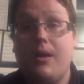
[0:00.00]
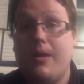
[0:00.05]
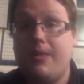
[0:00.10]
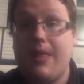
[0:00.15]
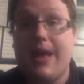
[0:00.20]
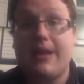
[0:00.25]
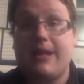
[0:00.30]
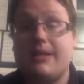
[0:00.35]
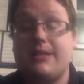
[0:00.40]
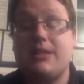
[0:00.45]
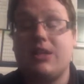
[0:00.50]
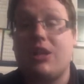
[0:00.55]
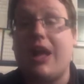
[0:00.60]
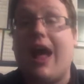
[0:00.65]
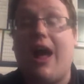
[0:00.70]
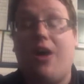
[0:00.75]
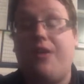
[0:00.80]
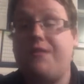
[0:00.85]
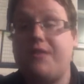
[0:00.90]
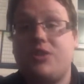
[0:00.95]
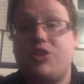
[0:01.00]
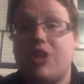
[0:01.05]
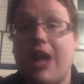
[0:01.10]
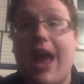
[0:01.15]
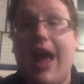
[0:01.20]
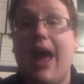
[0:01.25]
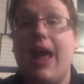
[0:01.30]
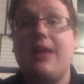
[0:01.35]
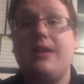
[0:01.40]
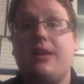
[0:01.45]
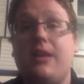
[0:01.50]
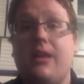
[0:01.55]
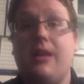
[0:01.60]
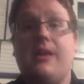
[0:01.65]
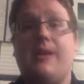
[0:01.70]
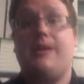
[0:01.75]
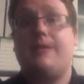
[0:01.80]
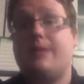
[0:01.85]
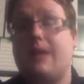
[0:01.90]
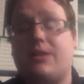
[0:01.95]
That he's an alpha Chad?
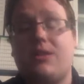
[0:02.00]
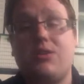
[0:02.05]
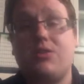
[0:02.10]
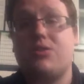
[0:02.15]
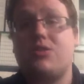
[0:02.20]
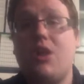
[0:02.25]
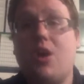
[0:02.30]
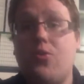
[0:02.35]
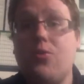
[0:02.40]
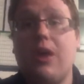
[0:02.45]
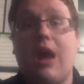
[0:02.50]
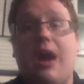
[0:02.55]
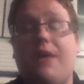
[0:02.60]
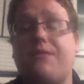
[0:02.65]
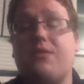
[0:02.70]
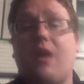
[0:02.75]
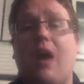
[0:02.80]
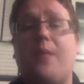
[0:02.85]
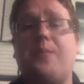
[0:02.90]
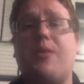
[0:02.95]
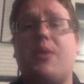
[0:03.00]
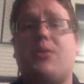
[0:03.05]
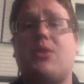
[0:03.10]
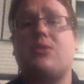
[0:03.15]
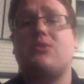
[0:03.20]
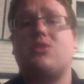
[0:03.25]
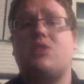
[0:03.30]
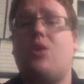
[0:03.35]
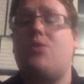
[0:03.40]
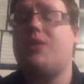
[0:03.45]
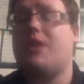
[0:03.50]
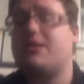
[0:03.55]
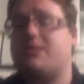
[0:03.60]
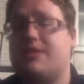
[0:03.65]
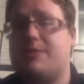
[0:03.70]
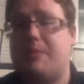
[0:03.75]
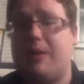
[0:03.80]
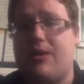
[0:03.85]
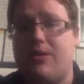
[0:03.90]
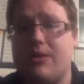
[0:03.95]
That there's no cover up? That there's no
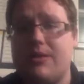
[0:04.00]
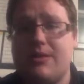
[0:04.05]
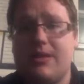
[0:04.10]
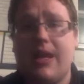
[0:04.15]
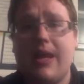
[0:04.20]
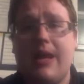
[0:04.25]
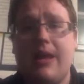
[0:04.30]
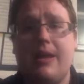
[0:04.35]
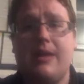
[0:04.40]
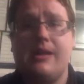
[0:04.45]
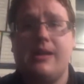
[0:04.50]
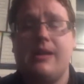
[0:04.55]
conspiracy?